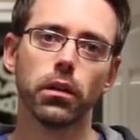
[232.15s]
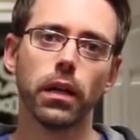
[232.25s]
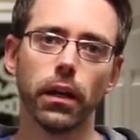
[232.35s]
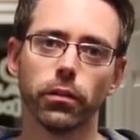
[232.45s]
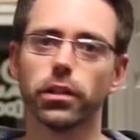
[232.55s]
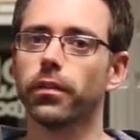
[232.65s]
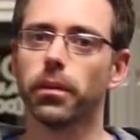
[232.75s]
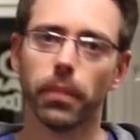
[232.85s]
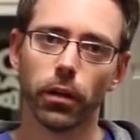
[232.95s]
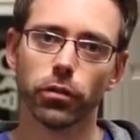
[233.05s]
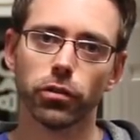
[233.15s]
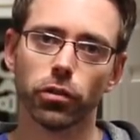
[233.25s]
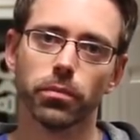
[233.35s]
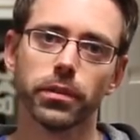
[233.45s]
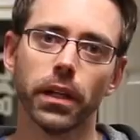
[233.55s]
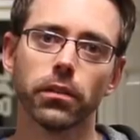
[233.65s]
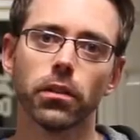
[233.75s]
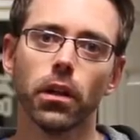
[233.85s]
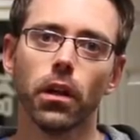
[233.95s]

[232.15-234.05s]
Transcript: get yourself in a better circumstance.